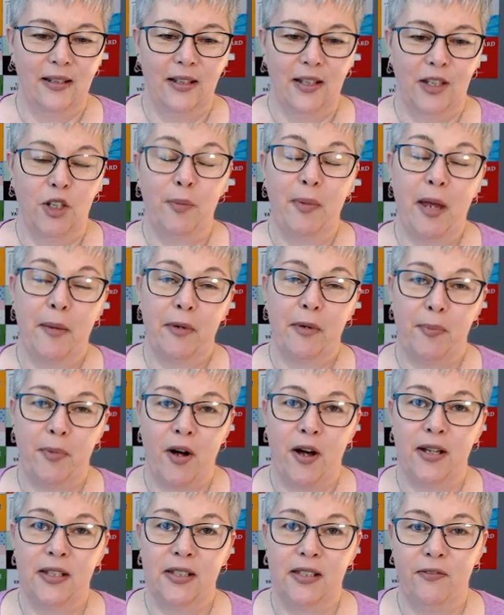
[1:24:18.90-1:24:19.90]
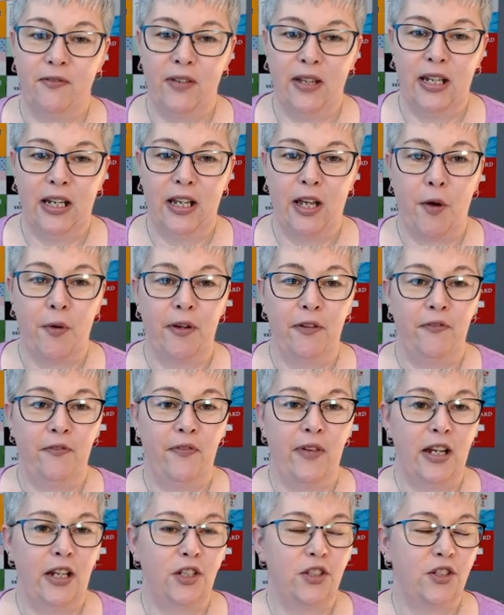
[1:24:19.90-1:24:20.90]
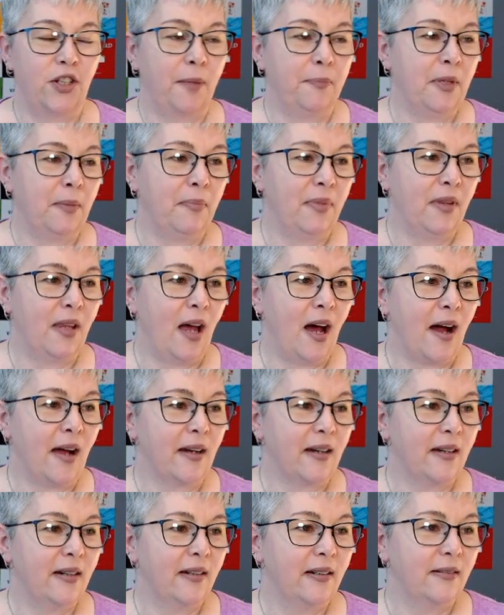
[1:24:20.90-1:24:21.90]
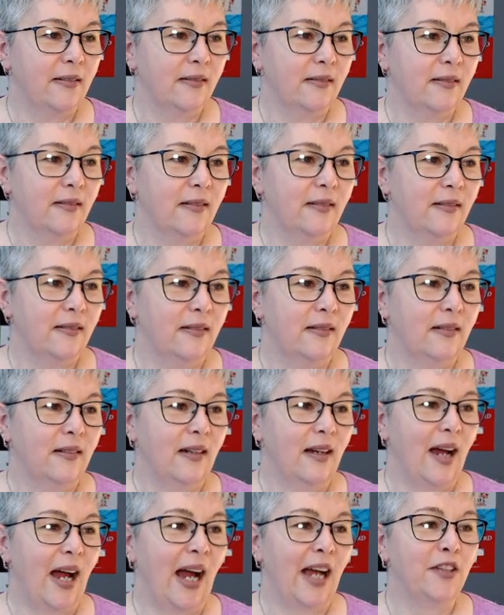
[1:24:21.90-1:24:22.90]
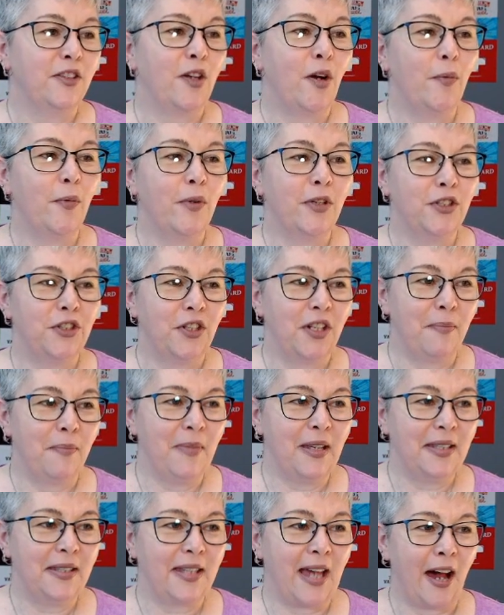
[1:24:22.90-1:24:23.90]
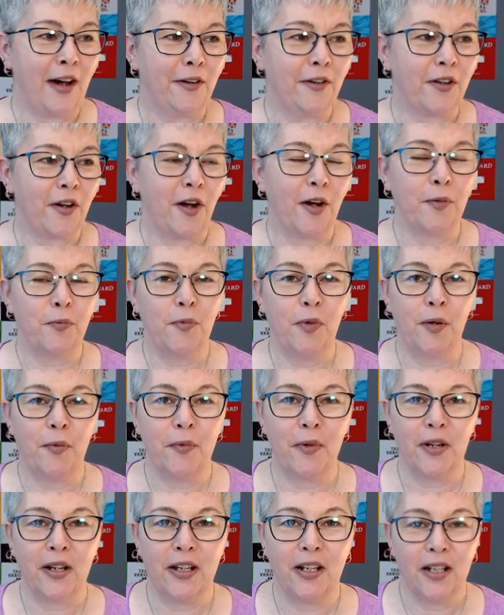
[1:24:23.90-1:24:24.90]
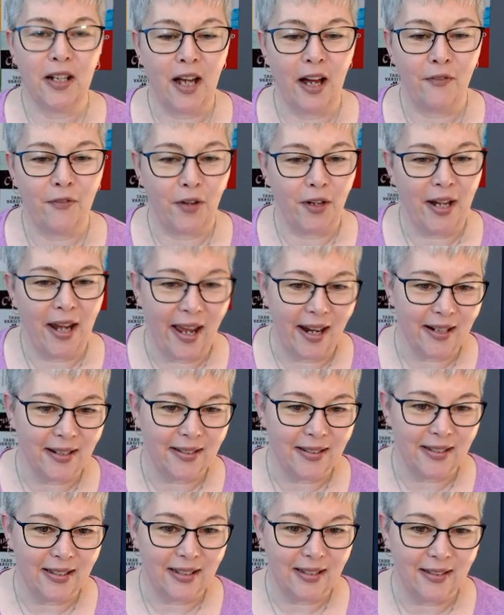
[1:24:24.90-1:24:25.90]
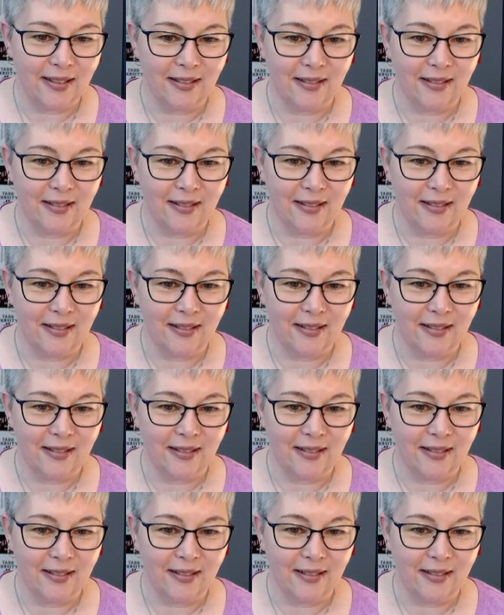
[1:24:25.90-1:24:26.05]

You'll be able to pause the video and finish up the block. I don't want you to miss out on what we're going to cover next.